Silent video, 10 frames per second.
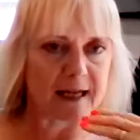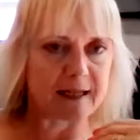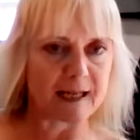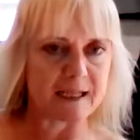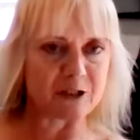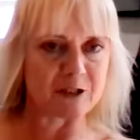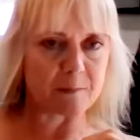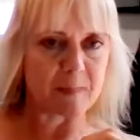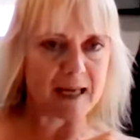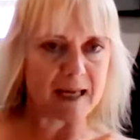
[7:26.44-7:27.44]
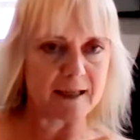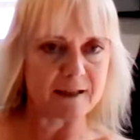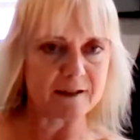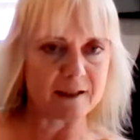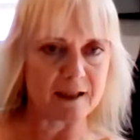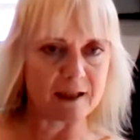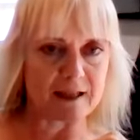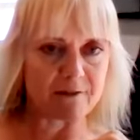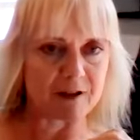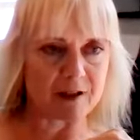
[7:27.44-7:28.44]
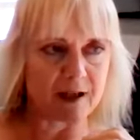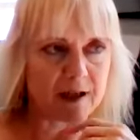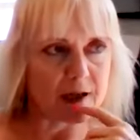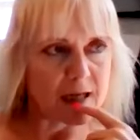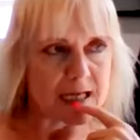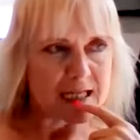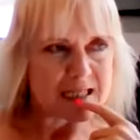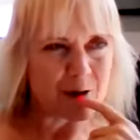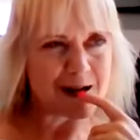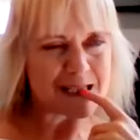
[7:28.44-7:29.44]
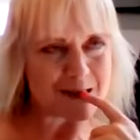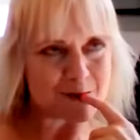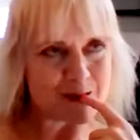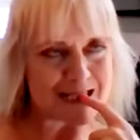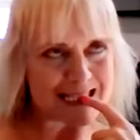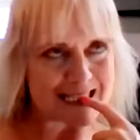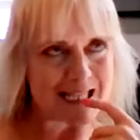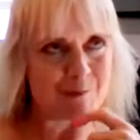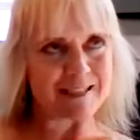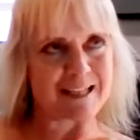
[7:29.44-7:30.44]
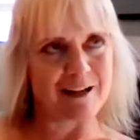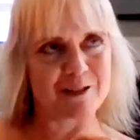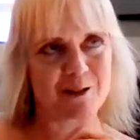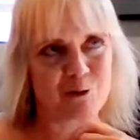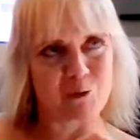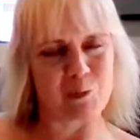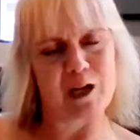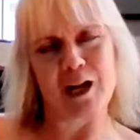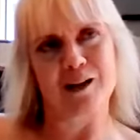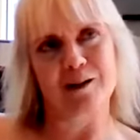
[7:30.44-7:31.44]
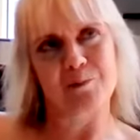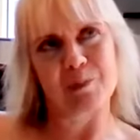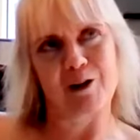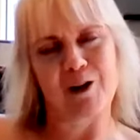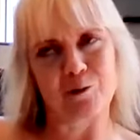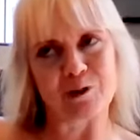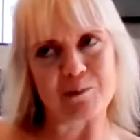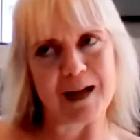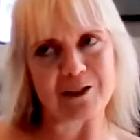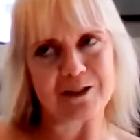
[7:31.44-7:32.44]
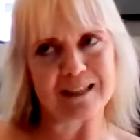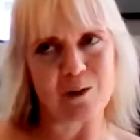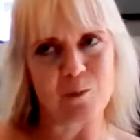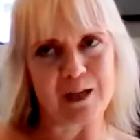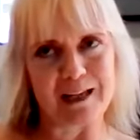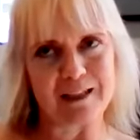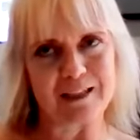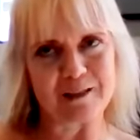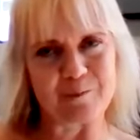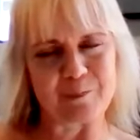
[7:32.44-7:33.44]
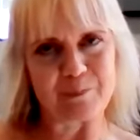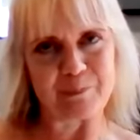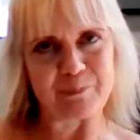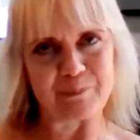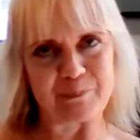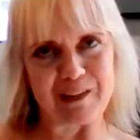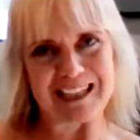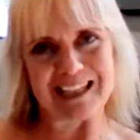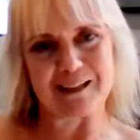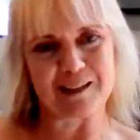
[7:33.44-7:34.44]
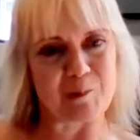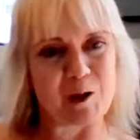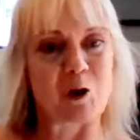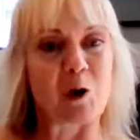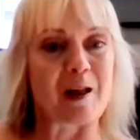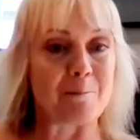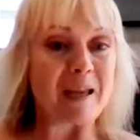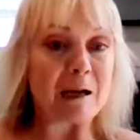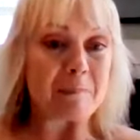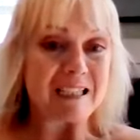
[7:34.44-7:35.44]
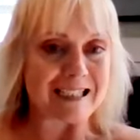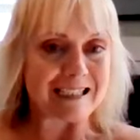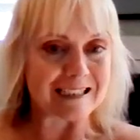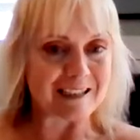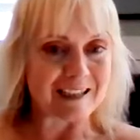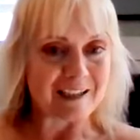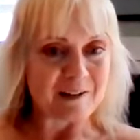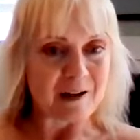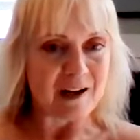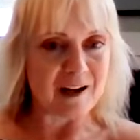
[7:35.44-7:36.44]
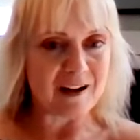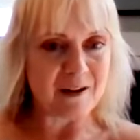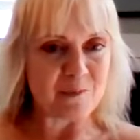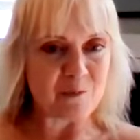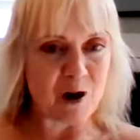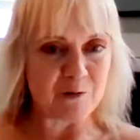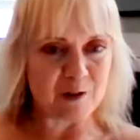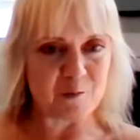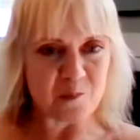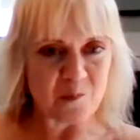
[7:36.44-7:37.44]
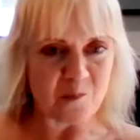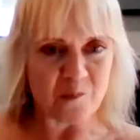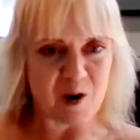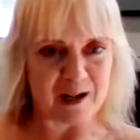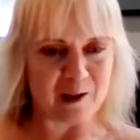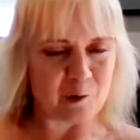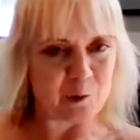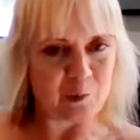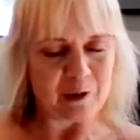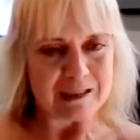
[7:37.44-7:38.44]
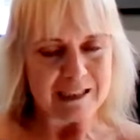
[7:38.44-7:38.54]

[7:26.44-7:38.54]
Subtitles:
second nature to me. And everything. So I don't really see myself as an entrepreneur. I always imagine somebody that's, I suppose, got their bigger business rather than my little